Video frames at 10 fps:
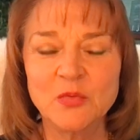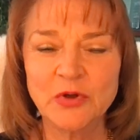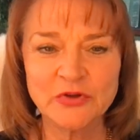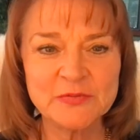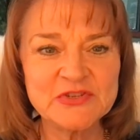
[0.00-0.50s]

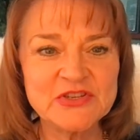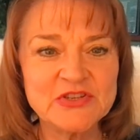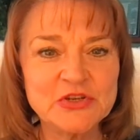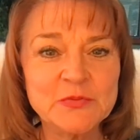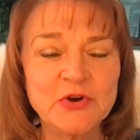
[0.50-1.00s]
Welcome to
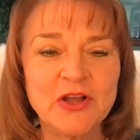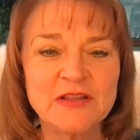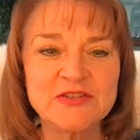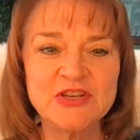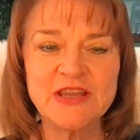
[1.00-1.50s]
the
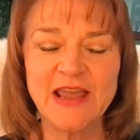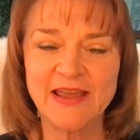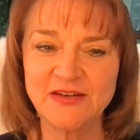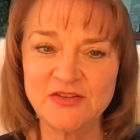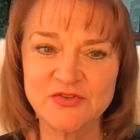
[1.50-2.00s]
numerology
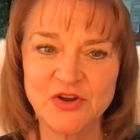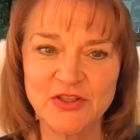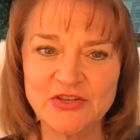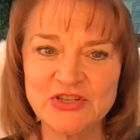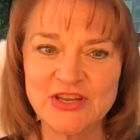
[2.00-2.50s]
and
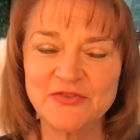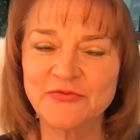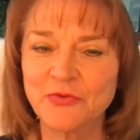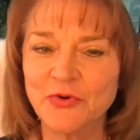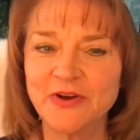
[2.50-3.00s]
astrology
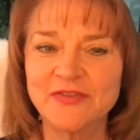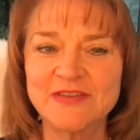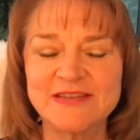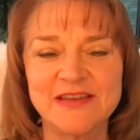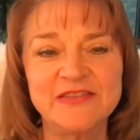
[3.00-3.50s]
for
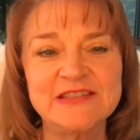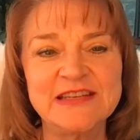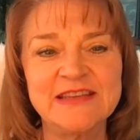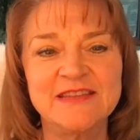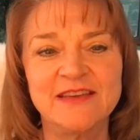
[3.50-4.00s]
the
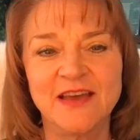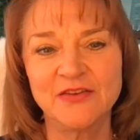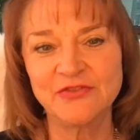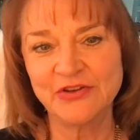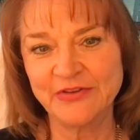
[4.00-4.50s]
17th
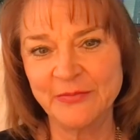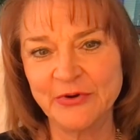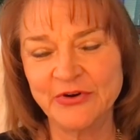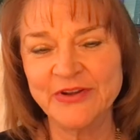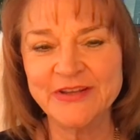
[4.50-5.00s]
of
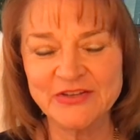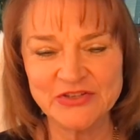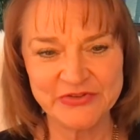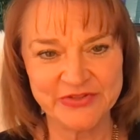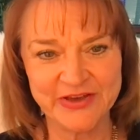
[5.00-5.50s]
November,
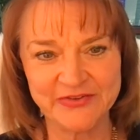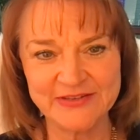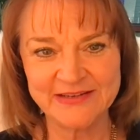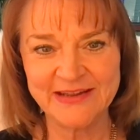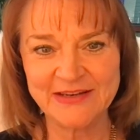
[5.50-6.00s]

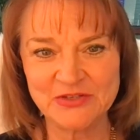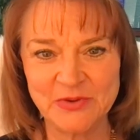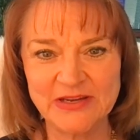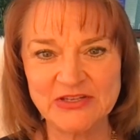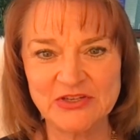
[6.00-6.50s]

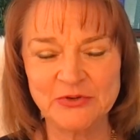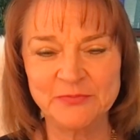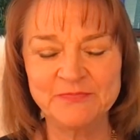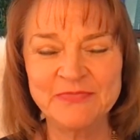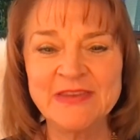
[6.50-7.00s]
2022.
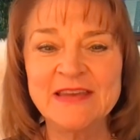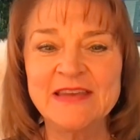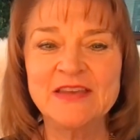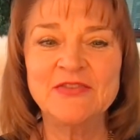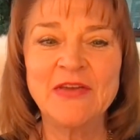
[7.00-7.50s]

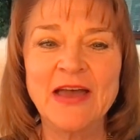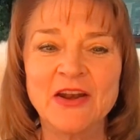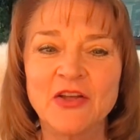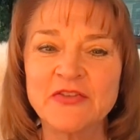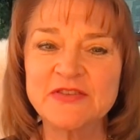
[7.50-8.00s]
If you add
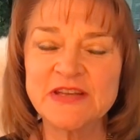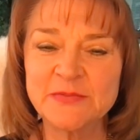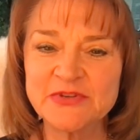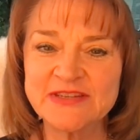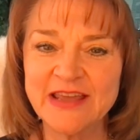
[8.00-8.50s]
all those
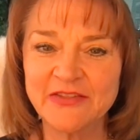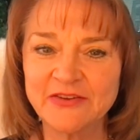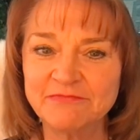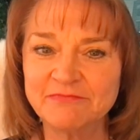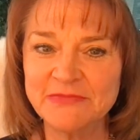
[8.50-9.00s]
numbers
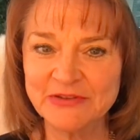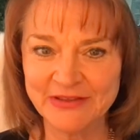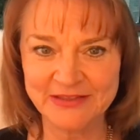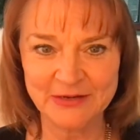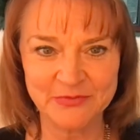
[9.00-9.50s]
together, you
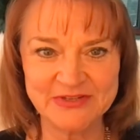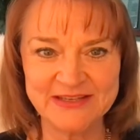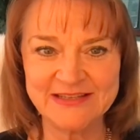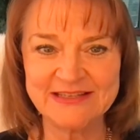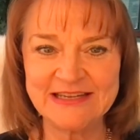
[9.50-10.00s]
get the number
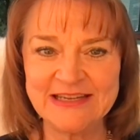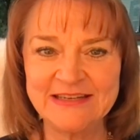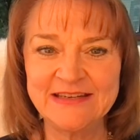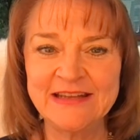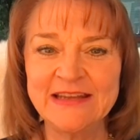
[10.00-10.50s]

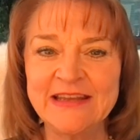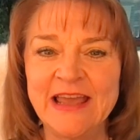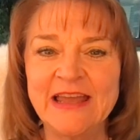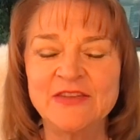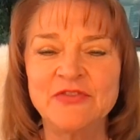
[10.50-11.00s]
16.
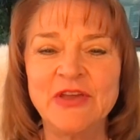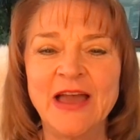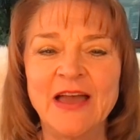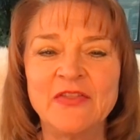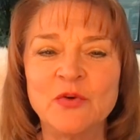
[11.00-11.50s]
And if you
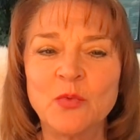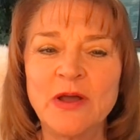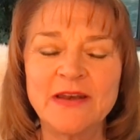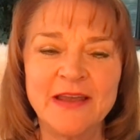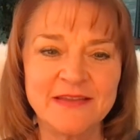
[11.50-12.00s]
add the
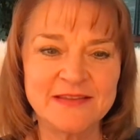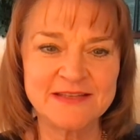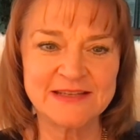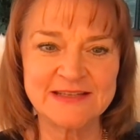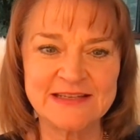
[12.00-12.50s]
1 and the
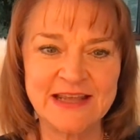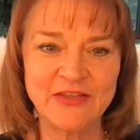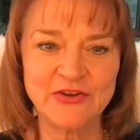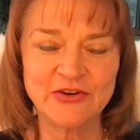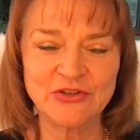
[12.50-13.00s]
6
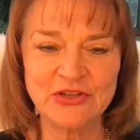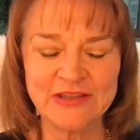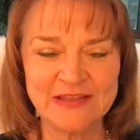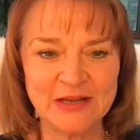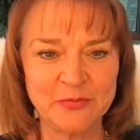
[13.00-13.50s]
together, you
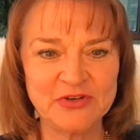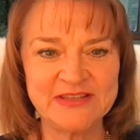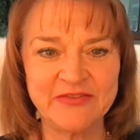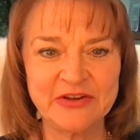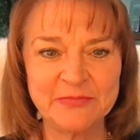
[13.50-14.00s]
get the number
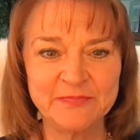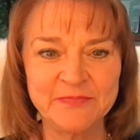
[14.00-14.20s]
7.